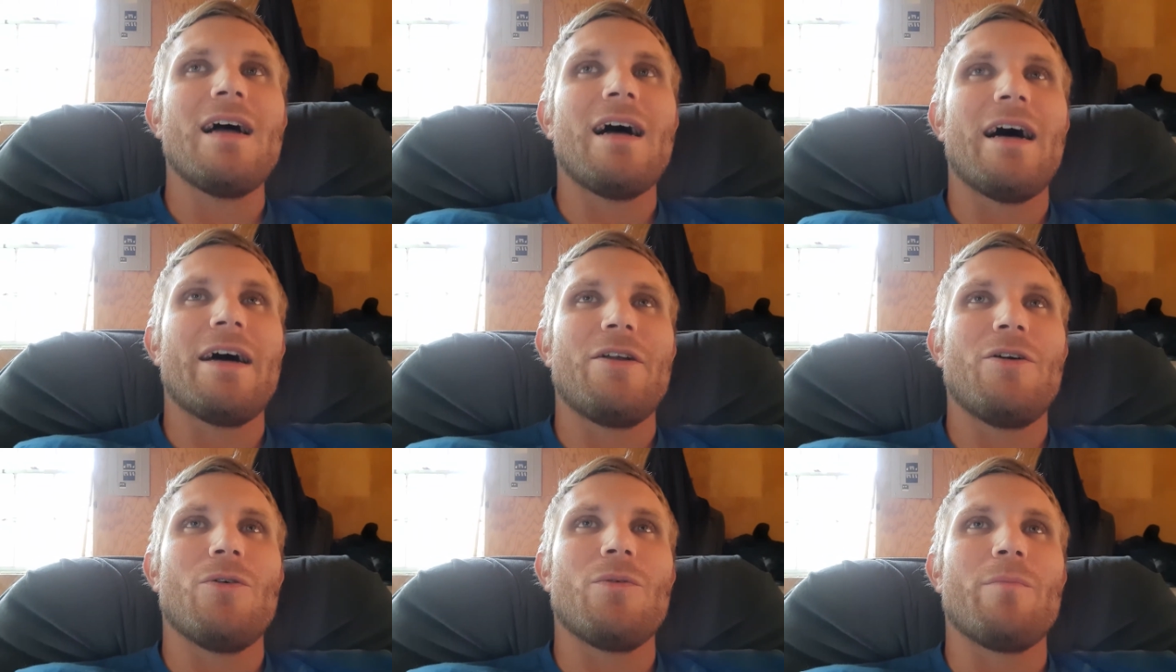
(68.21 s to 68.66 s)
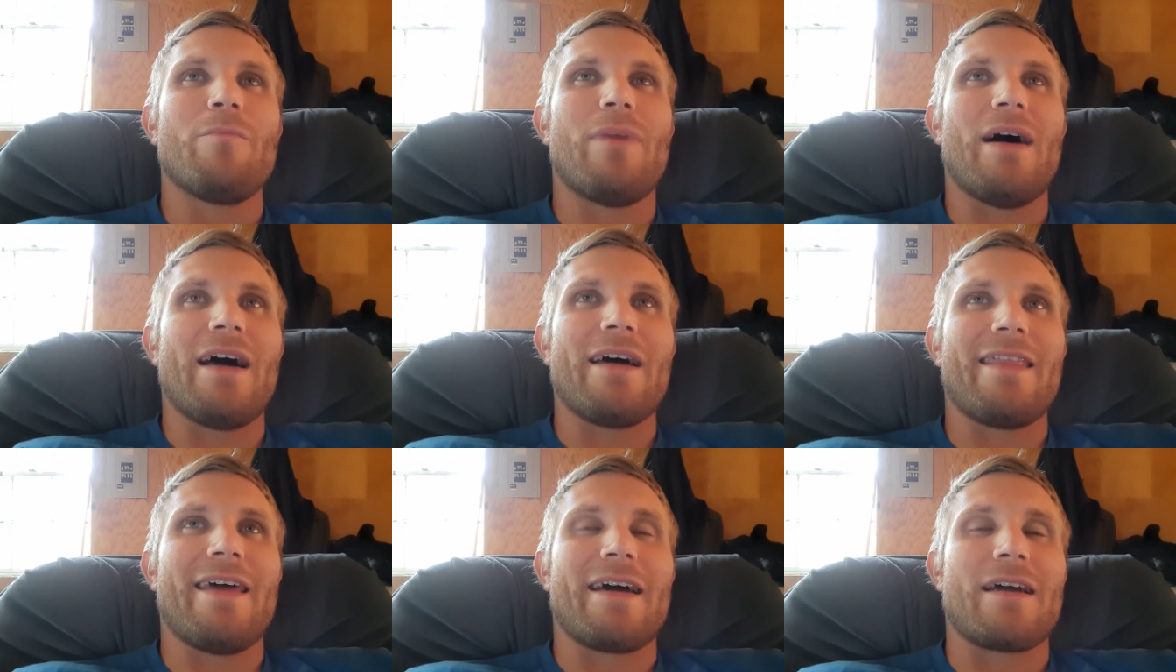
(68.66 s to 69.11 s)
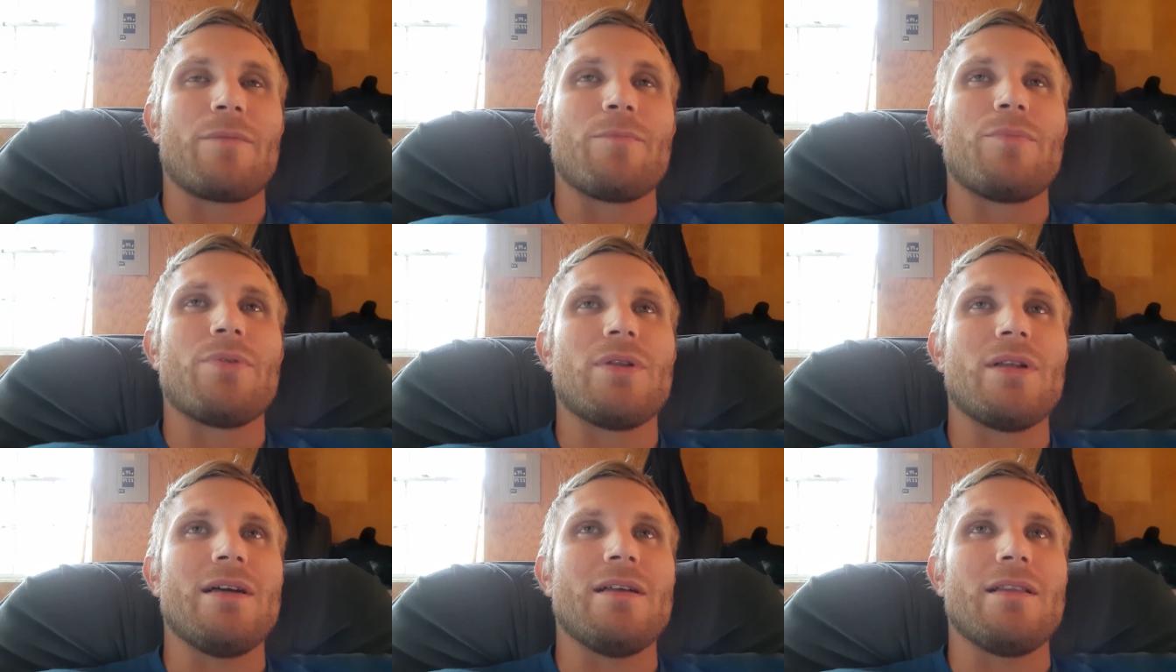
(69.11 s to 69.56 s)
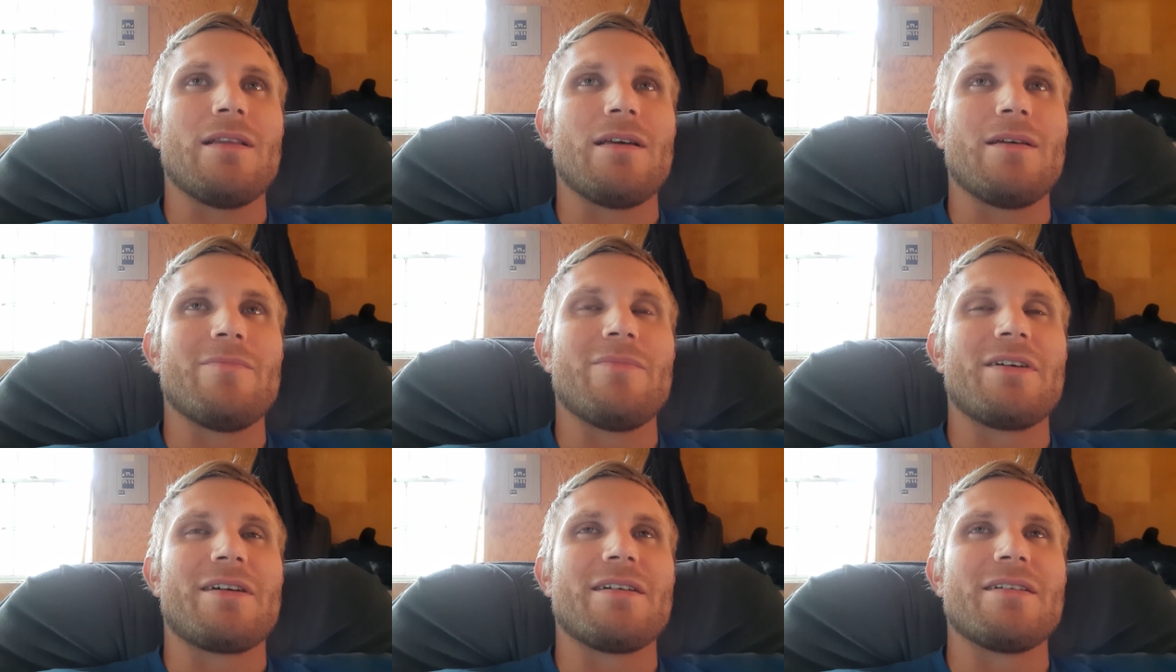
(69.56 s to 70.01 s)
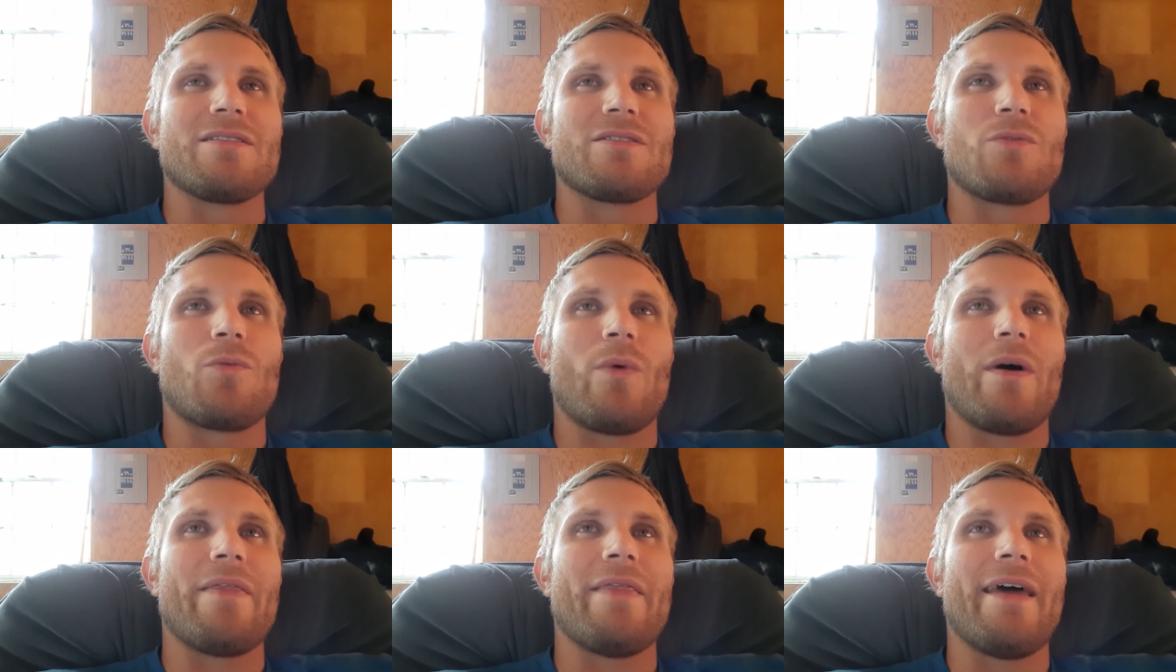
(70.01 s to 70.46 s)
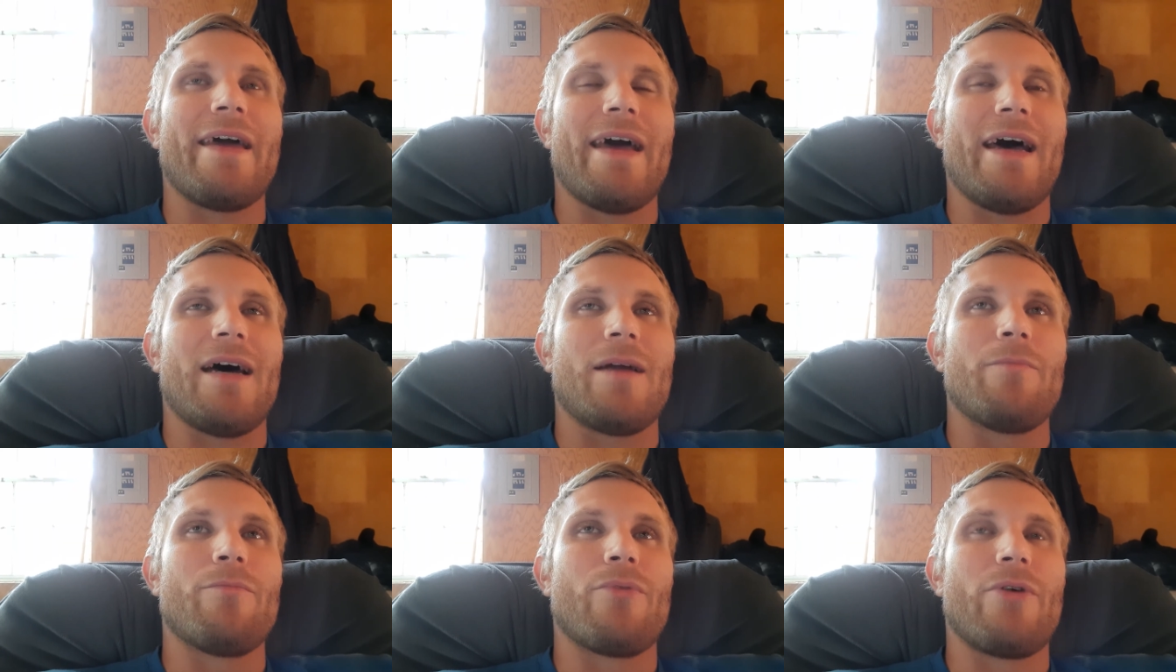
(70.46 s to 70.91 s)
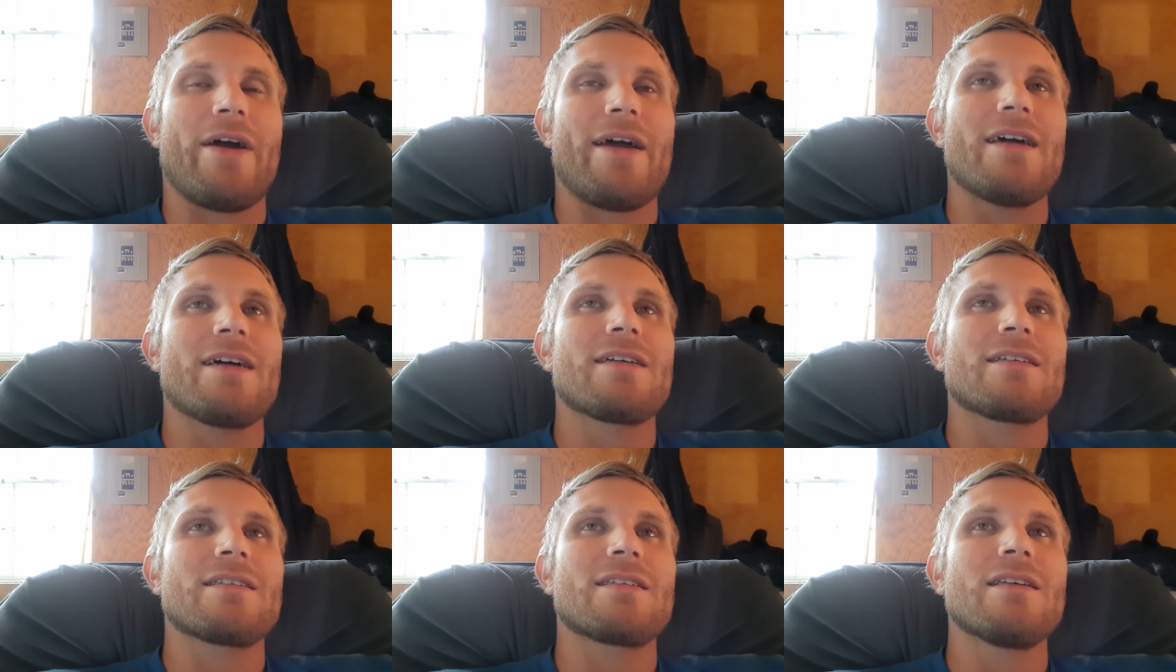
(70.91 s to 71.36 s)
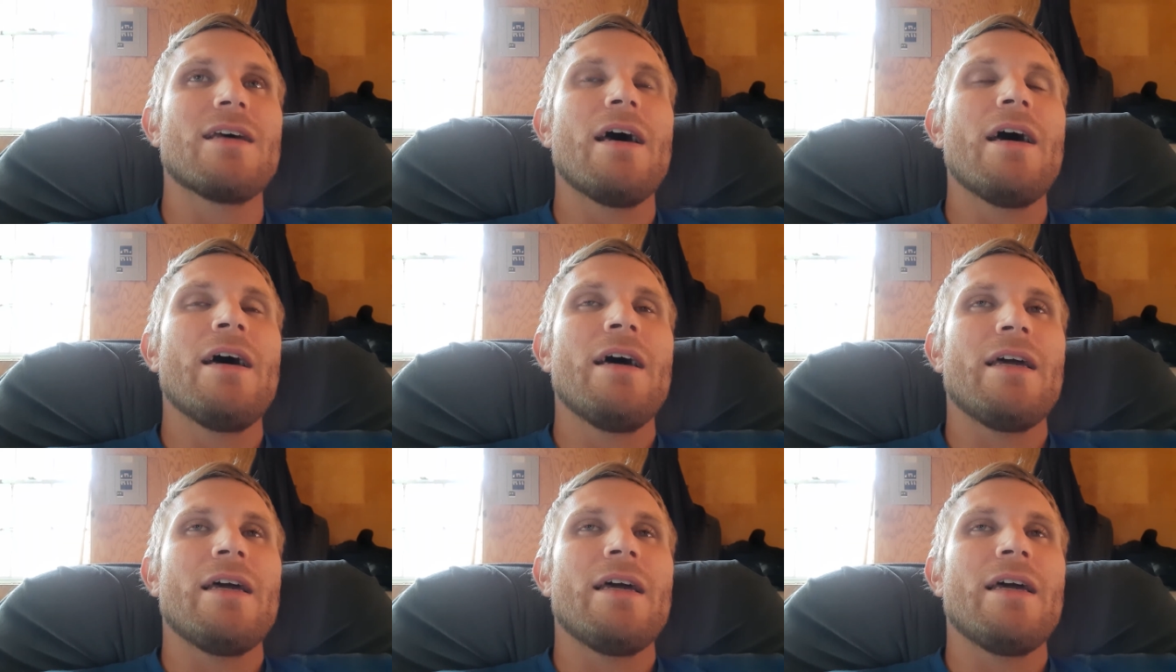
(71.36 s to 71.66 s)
I don't buy that completely, because when they had breaks,